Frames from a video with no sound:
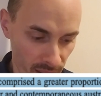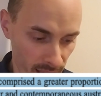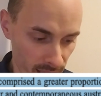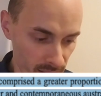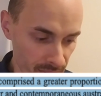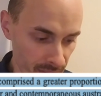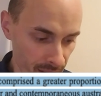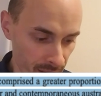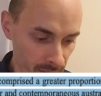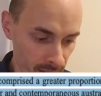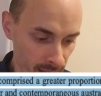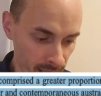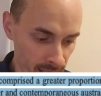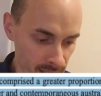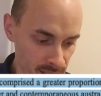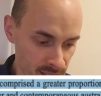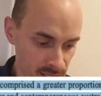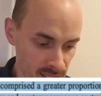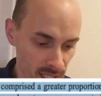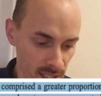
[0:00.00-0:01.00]
than their
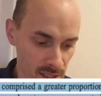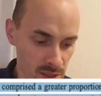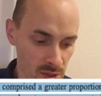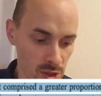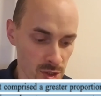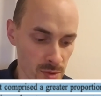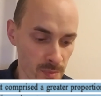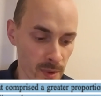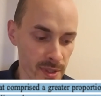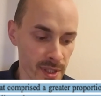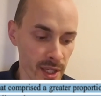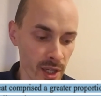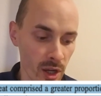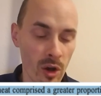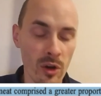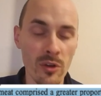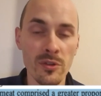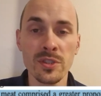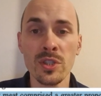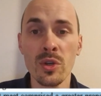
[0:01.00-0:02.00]
ancestors, but they
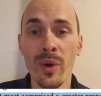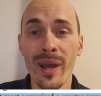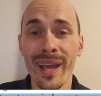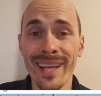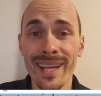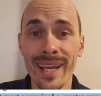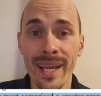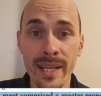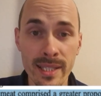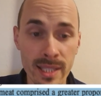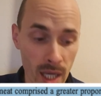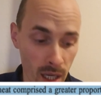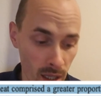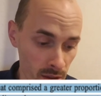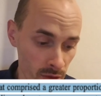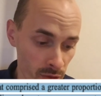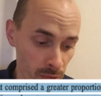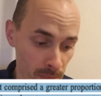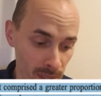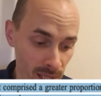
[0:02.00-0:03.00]
also ate a
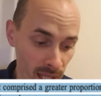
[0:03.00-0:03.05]
ton of